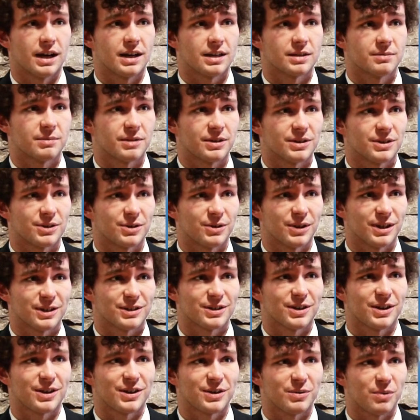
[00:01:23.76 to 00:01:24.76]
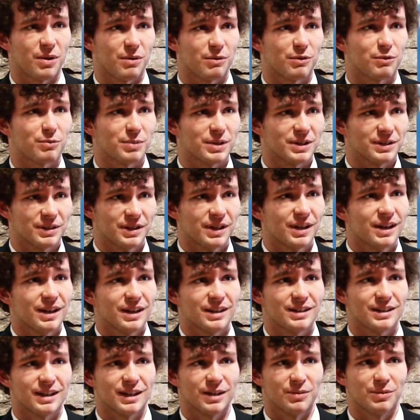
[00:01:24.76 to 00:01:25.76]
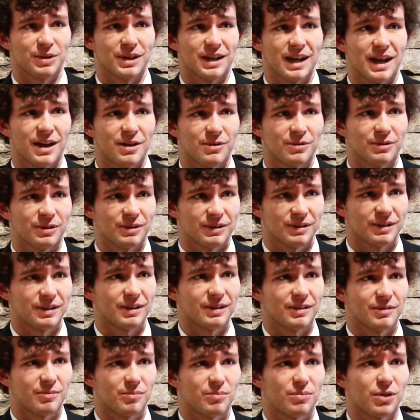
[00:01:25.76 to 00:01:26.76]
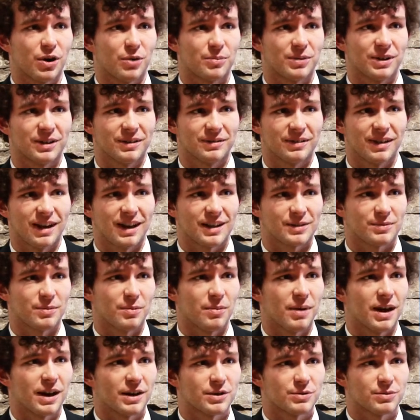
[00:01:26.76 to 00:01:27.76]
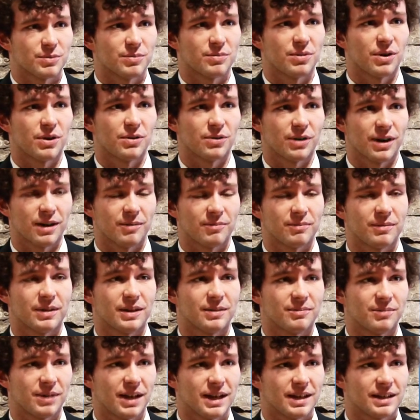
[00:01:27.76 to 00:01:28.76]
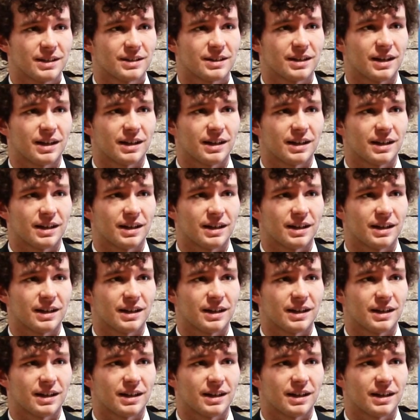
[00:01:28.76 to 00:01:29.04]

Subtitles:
asthma, so that's kind of what we've been dealing with now, with the appropriate asthma management program in place,